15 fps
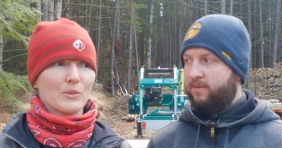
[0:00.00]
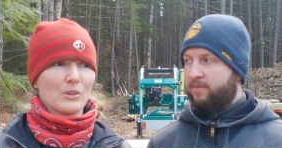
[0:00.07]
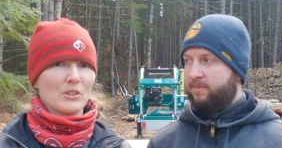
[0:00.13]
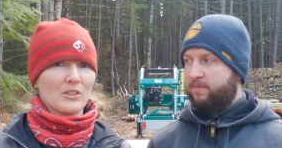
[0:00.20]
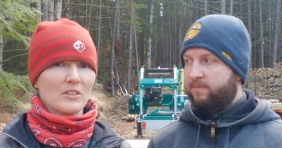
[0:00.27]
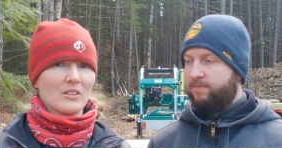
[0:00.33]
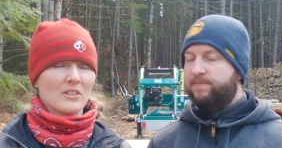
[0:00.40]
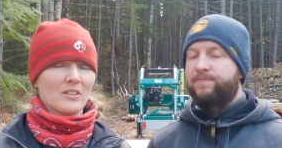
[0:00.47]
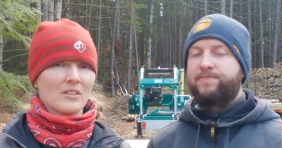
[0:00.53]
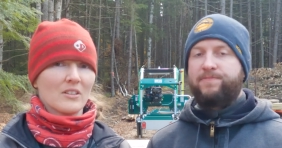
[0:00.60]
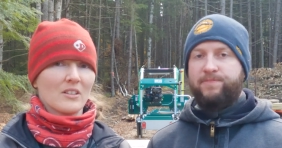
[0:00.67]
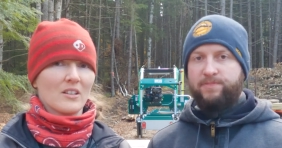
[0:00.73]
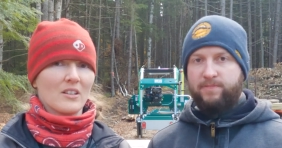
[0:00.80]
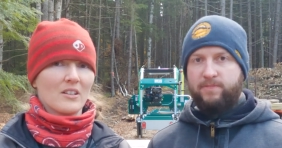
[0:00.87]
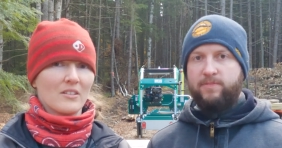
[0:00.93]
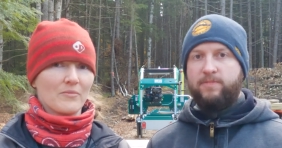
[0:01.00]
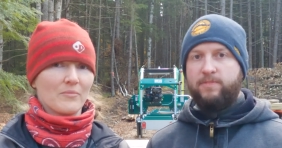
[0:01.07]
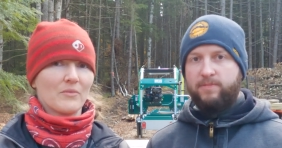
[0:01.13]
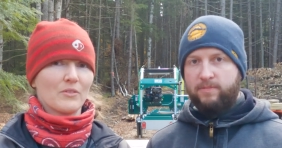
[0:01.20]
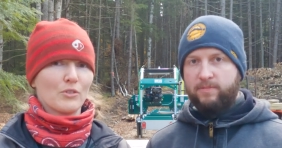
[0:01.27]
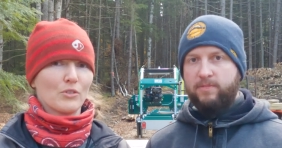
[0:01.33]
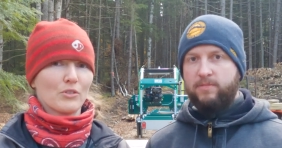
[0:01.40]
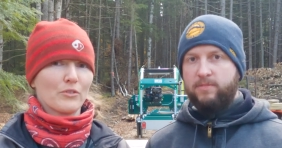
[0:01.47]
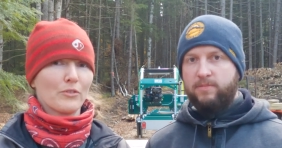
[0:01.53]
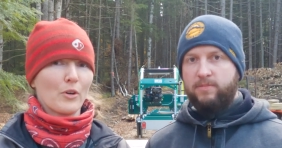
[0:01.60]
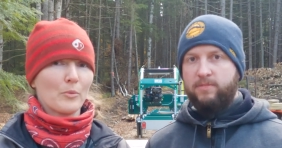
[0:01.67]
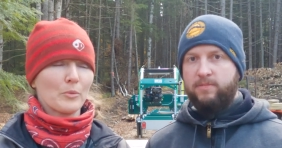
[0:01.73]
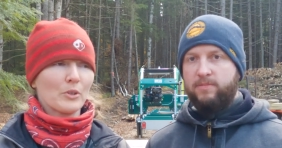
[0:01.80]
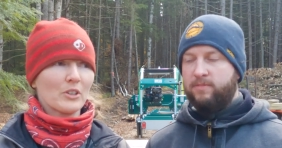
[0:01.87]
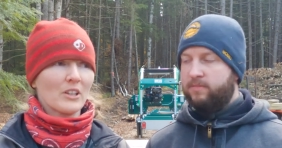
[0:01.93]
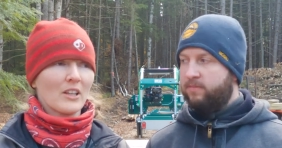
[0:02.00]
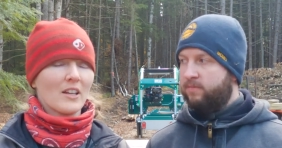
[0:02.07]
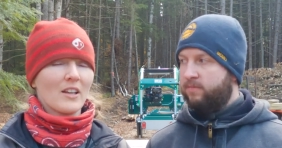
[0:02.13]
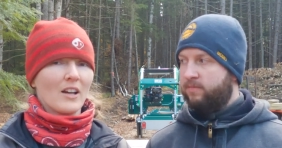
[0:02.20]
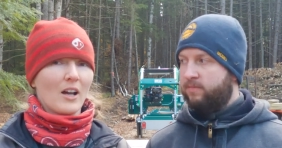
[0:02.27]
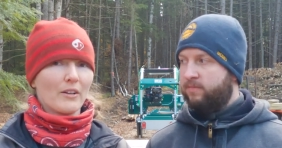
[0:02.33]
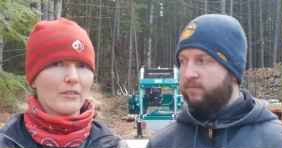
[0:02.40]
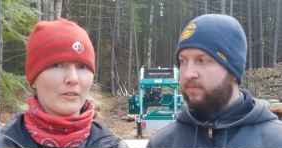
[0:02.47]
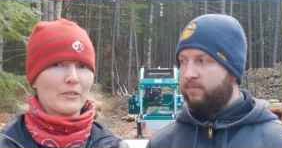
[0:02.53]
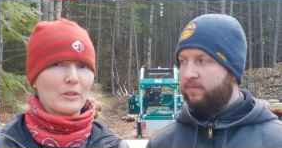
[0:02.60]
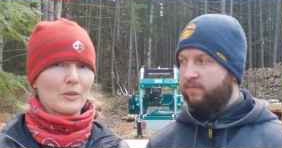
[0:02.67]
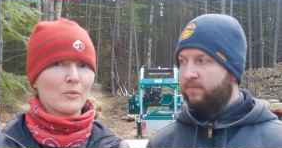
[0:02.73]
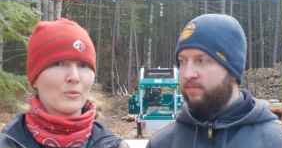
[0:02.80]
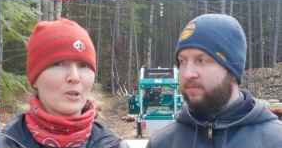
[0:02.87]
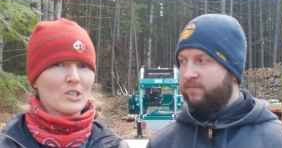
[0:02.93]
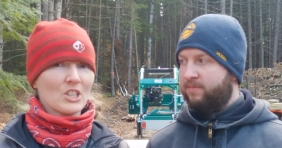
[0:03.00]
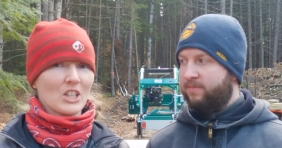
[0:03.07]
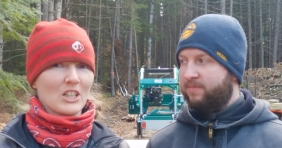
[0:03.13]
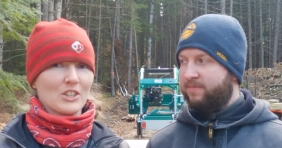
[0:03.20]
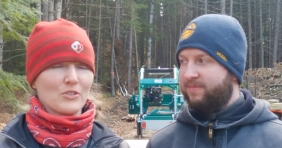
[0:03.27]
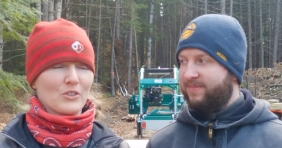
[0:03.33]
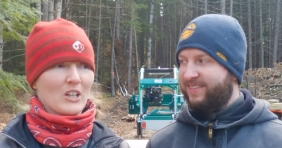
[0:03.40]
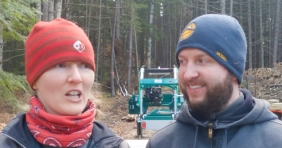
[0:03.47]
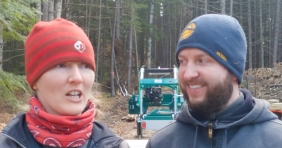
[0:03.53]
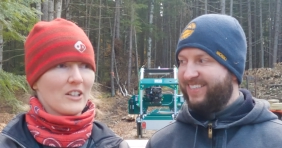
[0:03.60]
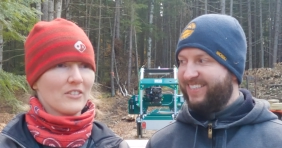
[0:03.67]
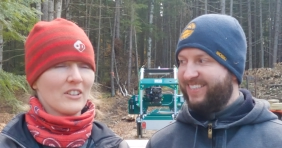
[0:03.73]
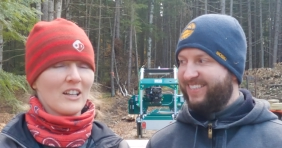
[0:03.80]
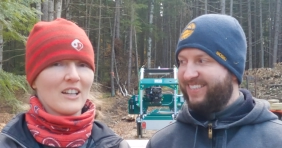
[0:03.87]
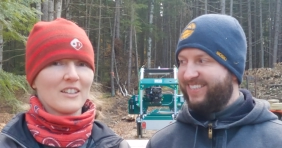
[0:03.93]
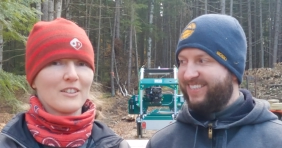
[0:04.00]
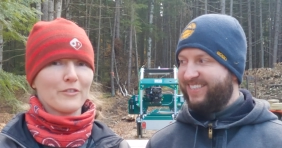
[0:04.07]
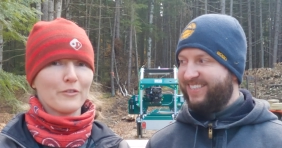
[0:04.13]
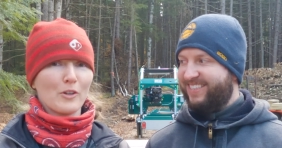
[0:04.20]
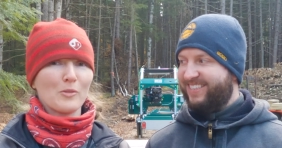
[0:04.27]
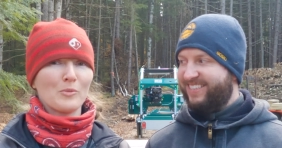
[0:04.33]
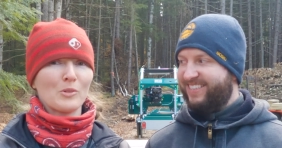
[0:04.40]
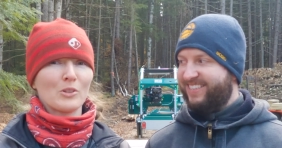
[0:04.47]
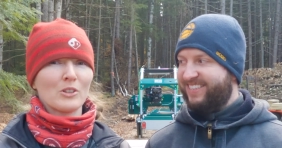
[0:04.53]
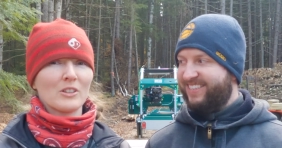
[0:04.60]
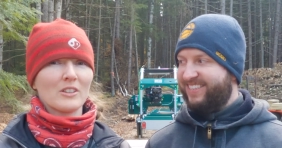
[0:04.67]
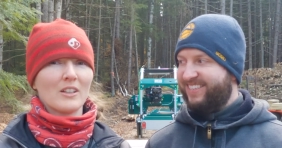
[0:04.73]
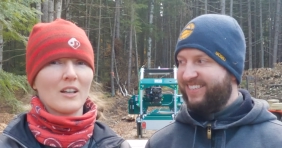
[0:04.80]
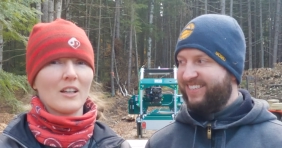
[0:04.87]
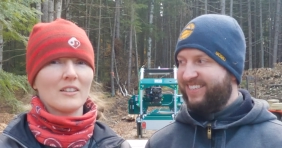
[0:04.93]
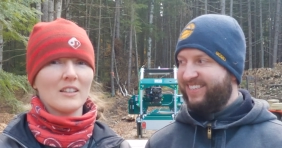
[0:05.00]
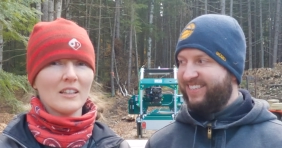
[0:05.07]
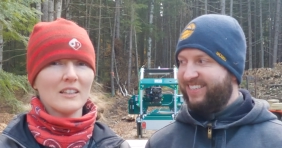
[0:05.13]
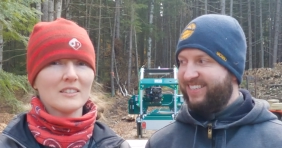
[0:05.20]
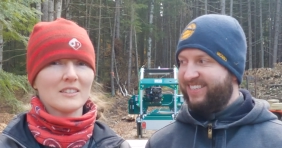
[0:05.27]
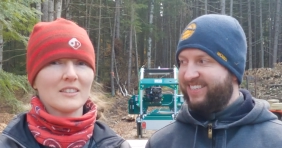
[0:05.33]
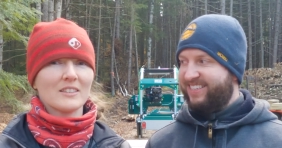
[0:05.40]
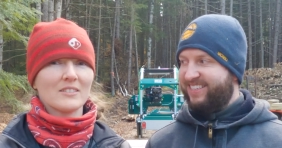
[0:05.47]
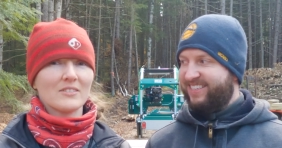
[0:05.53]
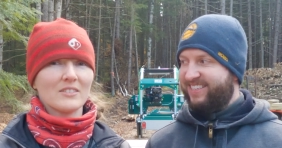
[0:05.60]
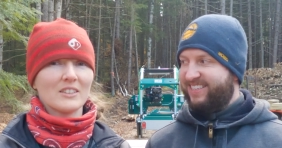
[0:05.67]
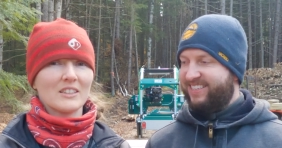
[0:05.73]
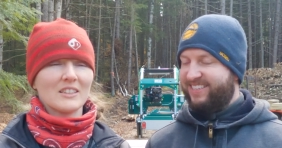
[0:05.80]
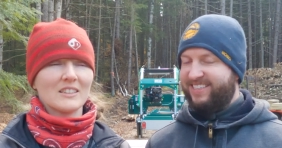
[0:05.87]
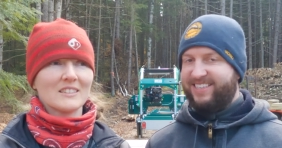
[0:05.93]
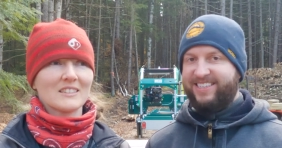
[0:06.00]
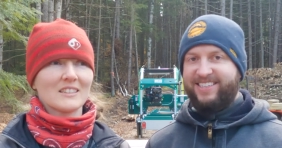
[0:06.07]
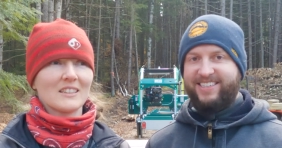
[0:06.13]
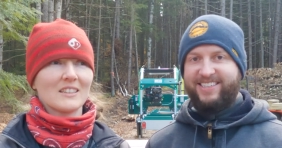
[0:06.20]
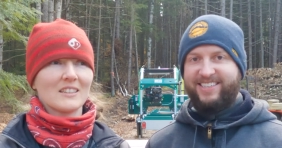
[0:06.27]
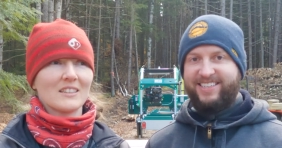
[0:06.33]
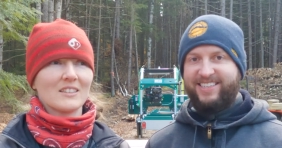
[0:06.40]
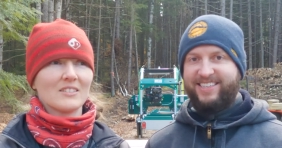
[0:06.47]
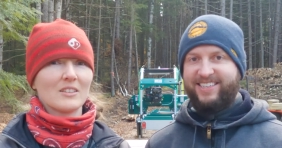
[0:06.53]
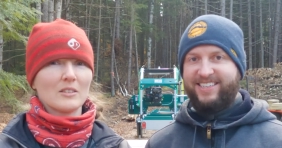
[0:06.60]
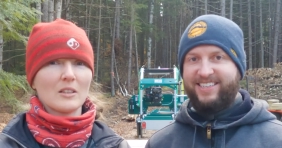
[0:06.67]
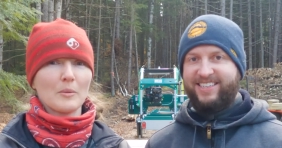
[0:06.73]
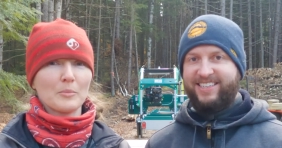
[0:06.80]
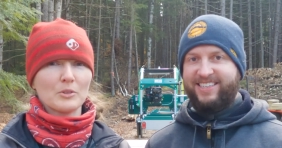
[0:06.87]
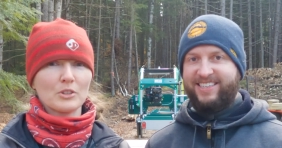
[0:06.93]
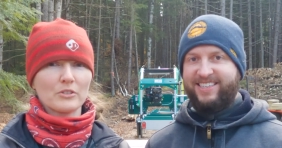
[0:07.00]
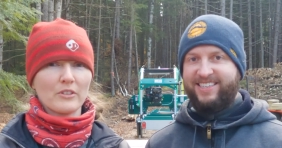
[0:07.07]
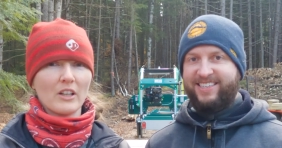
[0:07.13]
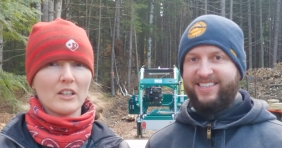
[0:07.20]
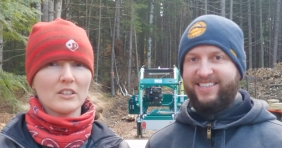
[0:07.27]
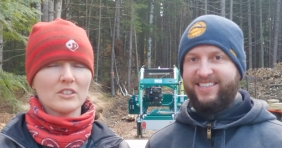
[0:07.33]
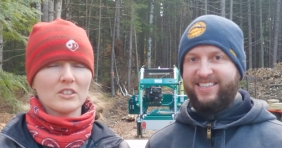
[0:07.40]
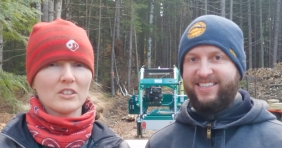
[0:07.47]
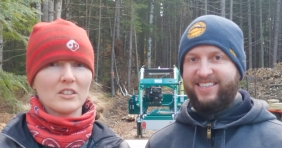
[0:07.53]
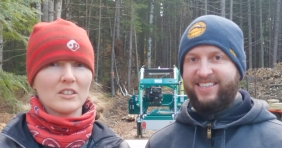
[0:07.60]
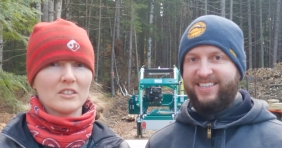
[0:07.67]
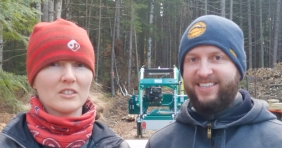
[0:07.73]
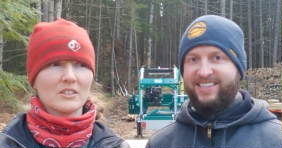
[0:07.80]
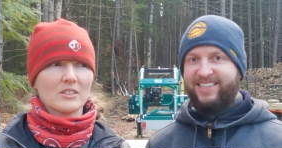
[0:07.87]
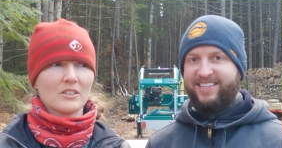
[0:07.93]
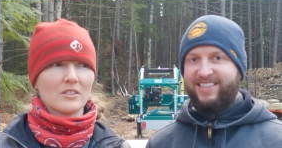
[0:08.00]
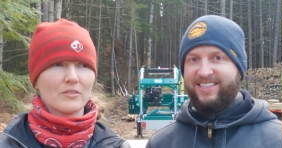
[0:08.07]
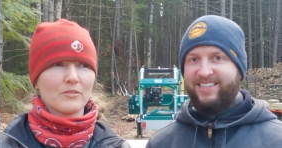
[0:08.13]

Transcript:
Speaker 1: we'll um, do the foam board. However, one challenge we have, the foam board adhesive is uh, the temperature range, it's